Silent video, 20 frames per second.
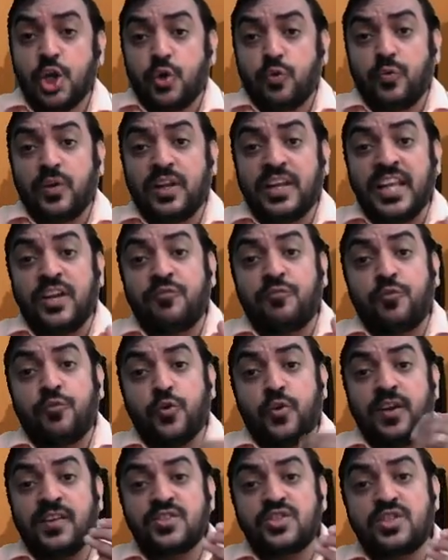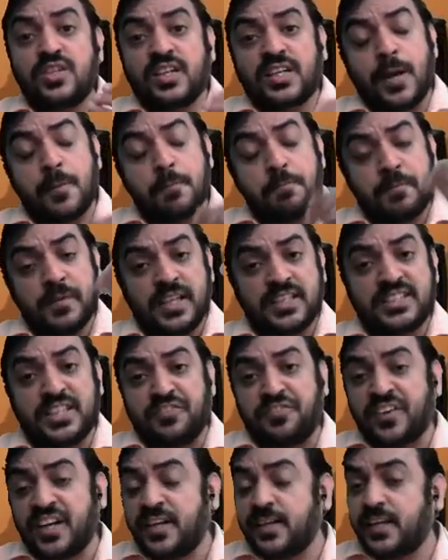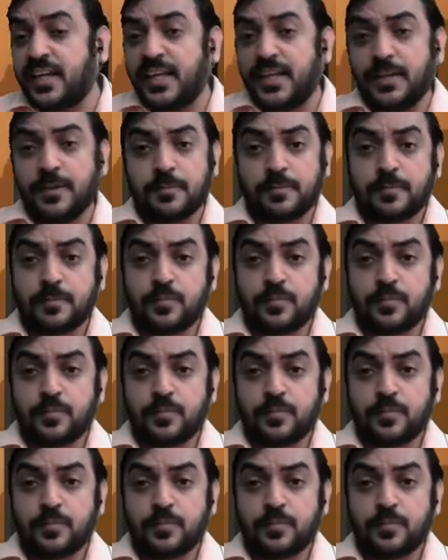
will influence the companies differently.